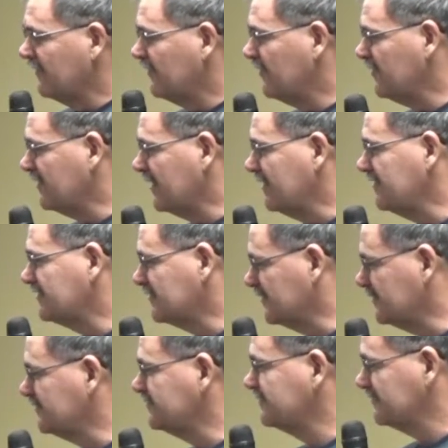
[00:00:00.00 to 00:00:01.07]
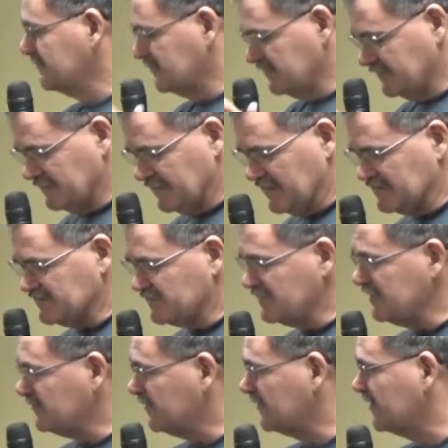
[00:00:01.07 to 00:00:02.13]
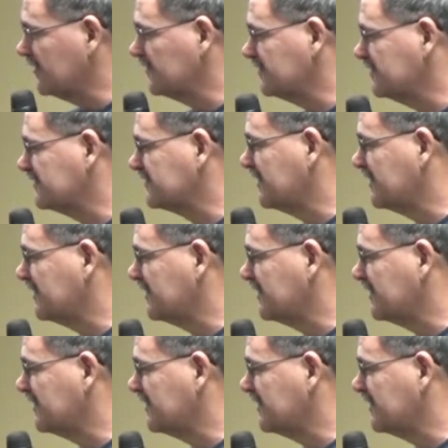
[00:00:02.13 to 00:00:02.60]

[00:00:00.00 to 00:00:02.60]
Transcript: okay, so next week we'll go to this